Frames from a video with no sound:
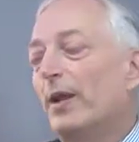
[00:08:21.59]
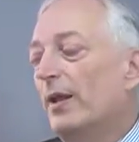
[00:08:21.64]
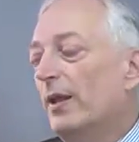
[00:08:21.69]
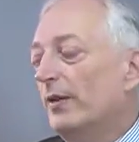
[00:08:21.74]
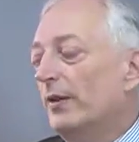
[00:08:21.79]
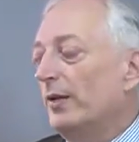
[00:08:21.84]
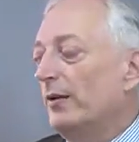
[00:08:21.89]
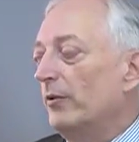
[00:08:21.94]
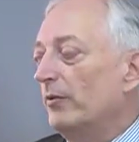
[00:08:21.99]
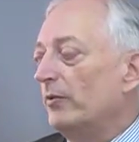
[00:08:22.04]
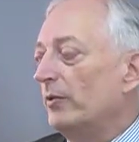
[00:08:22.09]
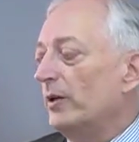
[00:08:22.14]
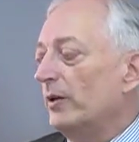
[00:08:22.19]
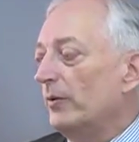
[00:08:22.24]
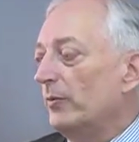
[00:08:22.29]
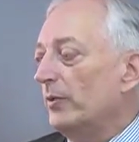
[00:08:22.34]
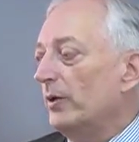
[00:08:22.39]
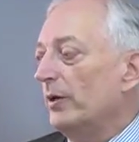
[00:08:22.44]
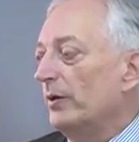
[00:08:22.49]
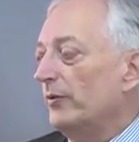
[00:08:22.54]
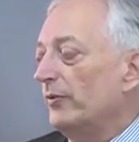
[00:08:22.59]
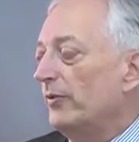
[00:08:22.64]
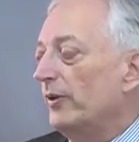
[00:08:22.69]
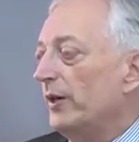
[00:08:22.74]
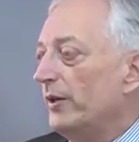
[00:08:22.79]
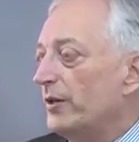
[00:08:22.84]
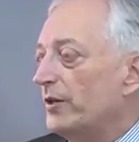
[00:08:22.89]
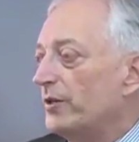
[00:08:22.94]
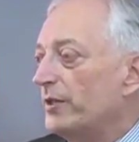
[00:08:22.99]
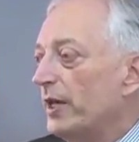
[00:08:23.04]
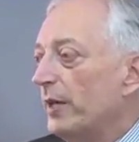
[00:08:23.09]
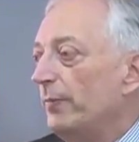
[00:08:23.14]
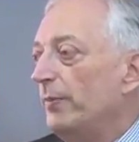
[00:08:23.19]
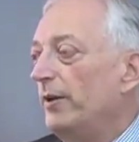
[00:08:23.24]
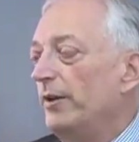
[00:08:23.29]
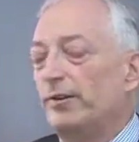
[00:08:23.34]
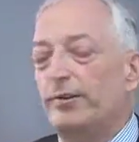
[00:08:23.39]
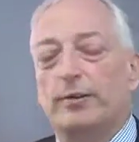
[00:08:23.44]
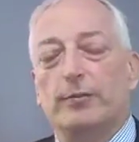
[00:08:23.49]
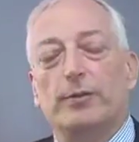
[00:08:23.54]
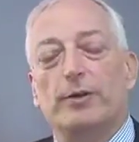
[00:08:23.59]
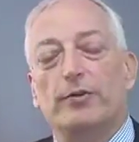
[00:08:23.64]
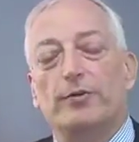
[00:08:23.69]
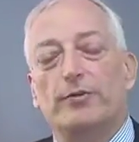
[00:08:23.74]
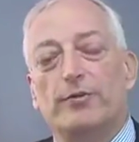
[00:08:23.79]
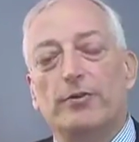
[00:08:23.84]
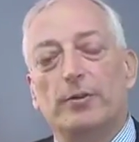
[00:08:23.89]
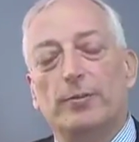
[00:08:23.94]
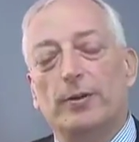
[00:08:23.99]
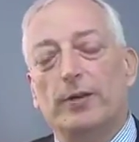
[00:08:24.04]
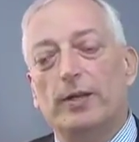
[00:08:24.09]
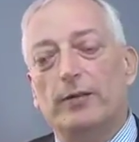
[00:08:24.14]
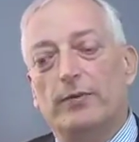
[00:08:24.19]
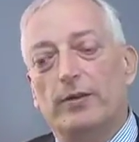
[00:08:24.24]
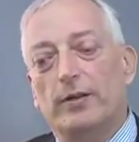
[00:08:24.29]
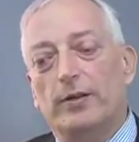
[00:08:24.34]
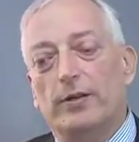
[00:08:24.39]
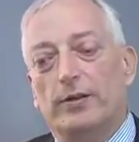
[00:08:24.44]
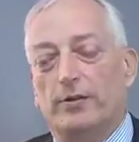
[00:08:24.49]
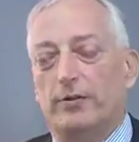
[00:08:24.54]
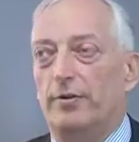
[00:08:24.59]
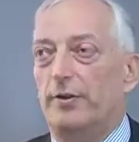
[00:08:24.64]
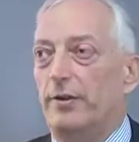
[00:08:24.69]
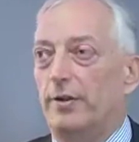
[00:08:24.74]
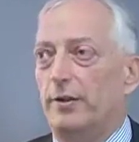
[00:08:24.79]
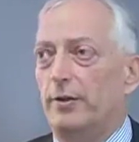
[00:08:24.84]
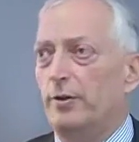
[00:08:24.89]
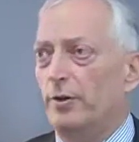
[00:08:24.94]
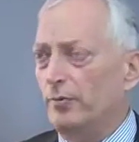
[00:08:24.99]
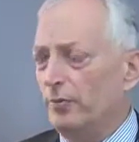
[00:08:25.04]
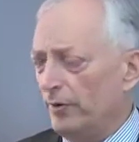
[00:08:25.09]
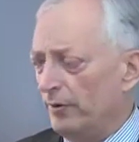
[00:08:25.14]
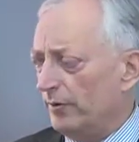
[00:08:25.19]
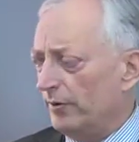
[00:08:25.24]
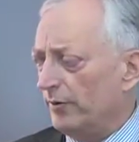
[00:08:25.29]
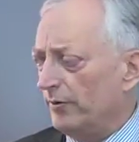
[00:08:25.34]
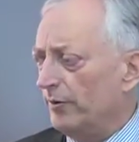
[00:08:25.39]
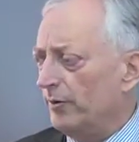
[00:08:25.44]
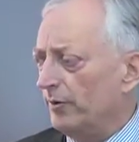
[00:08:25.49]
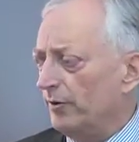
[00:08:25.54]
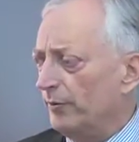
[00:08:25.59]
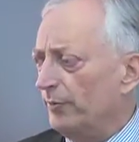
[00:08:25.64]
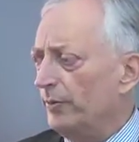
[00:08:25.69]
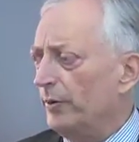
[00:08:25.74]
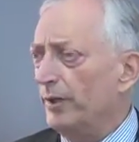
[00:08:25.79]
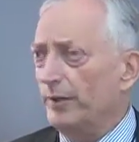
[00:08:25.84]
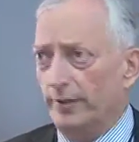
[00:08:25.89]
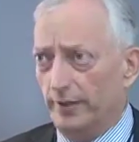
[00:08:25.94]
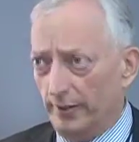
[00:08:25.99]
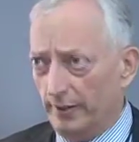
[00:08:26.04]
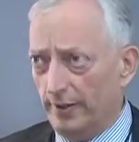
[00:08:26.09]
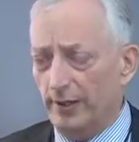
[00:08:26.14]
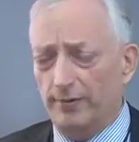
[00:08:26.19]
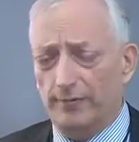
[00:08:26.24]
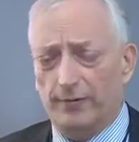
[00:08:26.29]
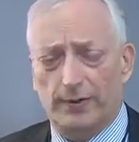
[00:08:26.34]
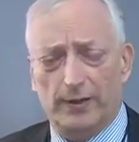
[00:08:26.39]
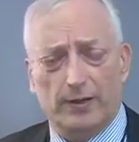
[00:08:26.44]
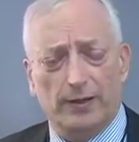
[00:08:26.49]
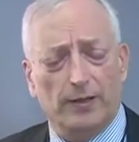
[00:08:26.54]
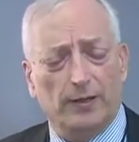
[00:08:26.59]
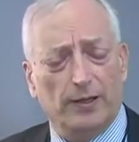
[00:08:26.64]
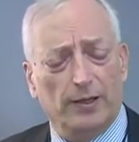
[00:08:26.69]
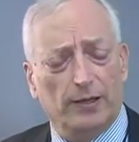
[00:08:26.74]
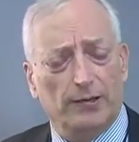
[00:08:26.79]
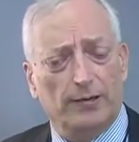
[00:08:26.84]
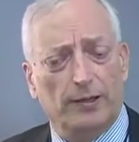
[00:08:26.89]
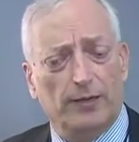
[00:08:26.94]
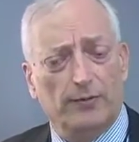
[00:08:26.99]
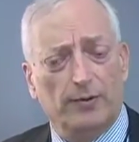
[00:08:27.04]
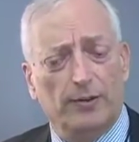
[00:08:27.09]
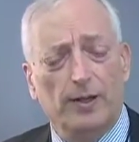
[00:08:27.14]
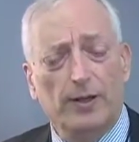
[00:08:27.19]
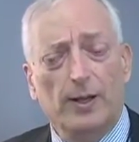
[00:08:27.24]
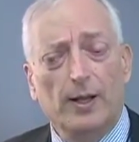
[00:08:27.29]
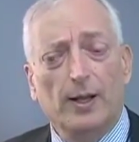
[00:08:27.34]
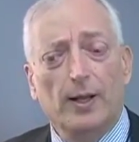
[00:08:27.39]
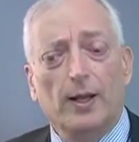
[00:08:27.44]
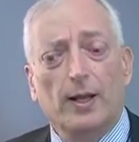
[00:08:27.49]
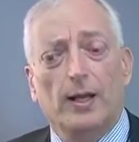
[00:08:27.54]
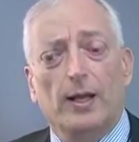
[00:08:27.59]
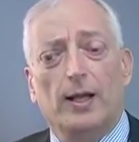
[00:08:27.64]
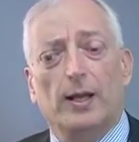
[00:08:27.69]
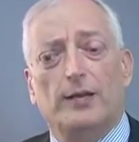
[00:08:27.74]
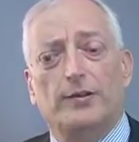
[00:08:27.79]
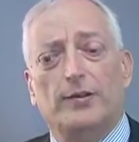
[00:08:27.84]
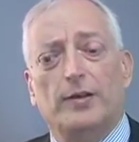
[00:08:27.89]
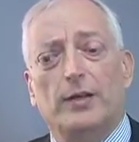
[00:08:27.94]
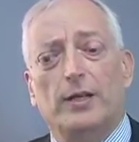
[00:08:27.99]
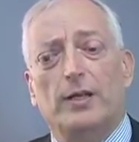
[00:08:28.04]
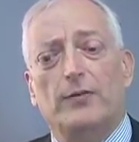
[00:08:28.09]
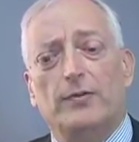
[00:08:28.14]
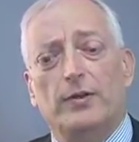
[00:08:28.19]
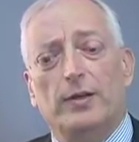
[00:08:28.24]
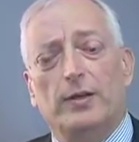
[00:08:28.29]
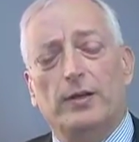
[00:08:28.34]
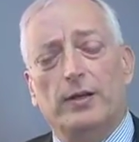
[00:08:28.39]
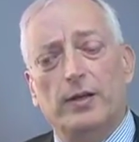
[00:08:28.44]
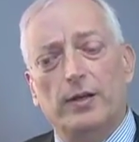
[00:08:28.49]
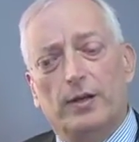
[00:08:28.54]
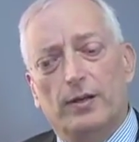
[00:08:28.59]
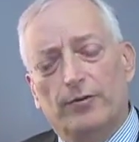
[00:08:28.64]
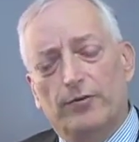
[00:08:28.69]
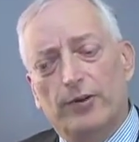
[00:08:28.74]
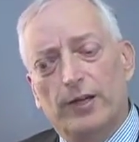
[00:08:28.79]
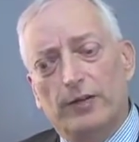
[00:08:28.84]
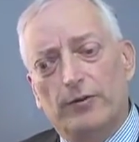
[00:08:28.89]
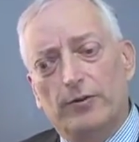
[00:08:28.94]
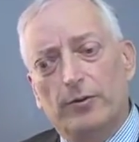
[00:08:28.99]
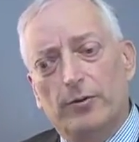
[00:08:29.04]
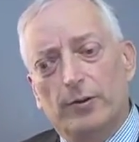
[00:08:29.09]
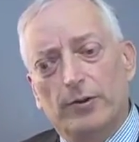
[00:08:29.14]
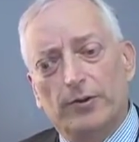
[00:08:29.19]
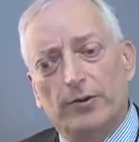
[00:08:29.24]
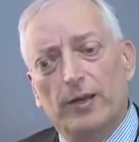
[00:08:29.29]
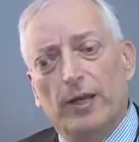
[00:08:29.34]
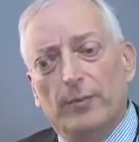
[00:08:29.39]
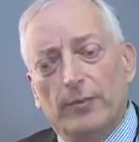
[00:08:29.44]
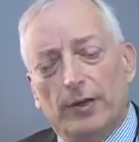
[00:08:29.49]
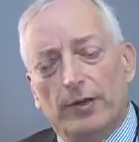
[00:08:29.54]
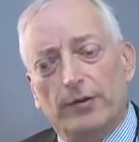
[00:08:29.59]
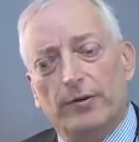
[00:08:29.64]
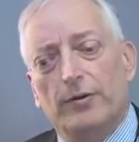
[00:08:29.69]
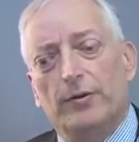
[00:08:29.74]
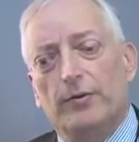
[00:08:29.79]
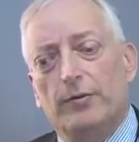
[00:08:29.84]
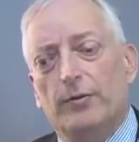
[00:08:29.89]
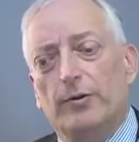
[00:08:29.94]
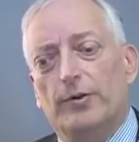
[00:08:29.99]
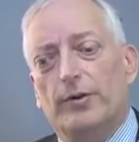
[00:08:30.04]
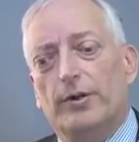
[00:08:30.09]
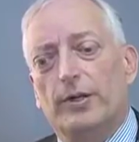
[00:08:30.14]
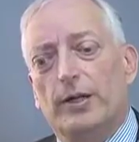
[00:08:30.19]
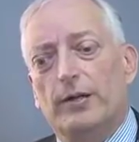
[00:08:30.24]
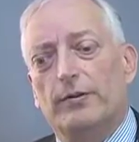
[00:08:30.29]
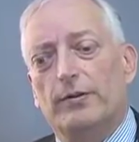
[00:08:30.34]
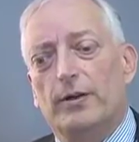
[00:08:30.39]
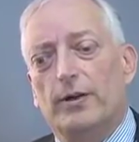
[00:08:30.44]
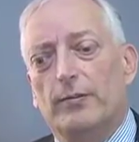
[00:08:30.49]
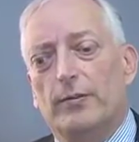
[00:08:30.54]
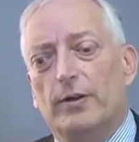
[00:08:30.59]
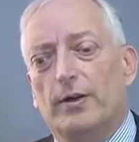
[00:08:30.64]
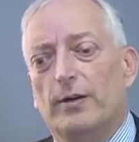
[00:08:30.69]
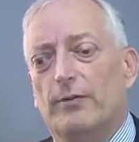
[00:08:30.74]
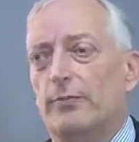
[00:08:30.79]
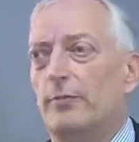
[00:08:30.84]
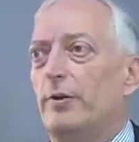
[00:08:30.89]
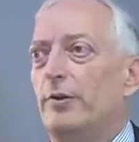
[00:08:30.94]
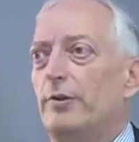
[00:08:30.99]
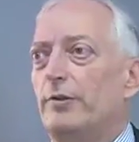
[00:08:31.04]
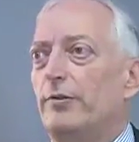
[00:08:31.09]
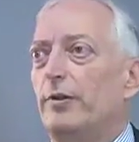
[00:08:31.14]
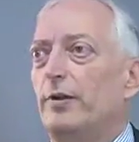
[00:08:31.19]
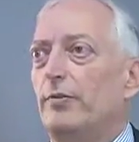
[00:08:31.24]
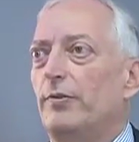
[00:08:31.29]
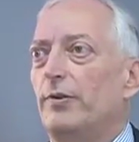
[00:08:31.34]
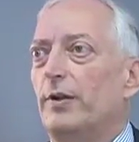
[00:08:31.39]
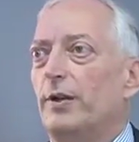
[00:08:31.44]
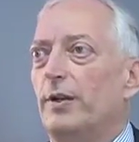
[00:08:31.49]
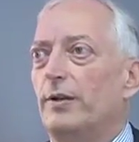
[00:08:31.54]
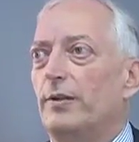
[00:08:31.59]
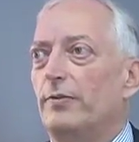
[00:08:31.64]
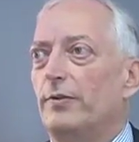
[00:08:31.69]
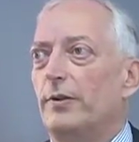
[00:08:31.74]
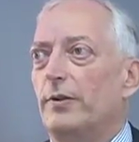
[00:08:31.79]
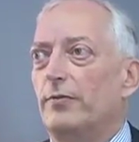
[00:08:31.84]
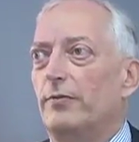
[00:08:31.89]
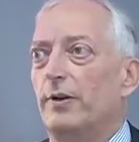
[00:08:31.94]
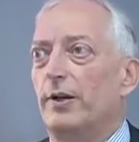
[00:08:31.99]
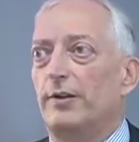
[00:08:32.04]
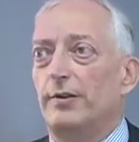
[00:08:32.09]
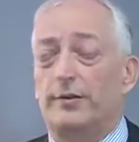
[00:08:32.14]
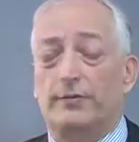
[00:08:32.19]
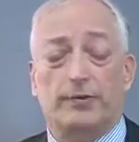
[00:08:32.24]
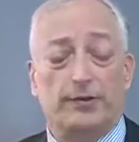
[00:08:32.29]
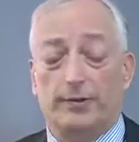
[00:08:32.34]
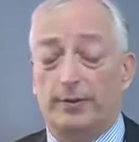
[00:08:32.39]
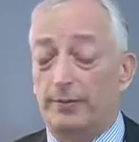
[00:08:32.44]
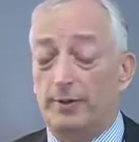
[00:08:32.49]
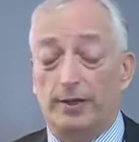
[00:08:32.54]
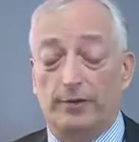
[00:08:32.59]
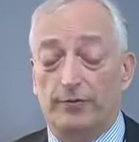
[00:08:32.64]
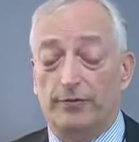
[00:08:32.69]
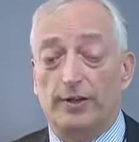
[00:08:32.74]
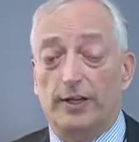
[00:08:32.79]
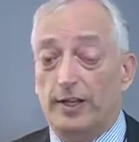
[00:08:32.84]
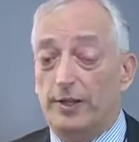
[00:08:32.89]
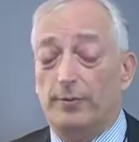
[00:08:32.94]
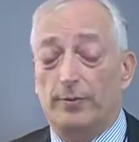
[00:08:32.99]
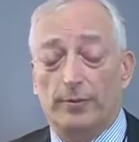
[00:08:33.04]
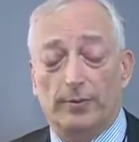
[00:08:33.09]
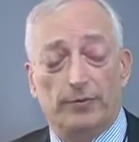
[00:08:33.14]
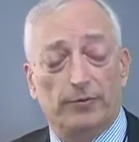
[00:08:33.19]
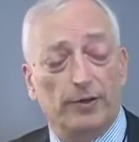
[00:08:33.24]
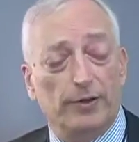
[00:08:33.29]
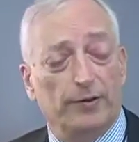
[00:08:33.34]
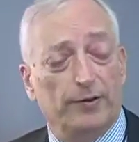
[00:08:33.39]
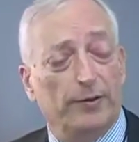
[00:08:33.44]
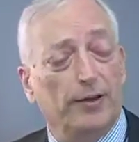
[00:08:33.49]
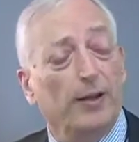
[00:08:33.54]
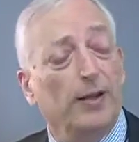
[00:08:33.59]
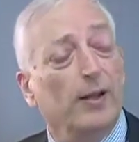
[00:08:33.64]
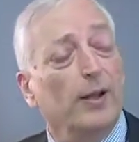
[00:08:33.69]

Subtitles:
They looked around the world to find the sappiest and most true-believing country they could, which was, of course, Britain at the governing class level. And Sir David King, a fatuous chemist who was at that time the government's chief scientific advisor for some unfathomable reason,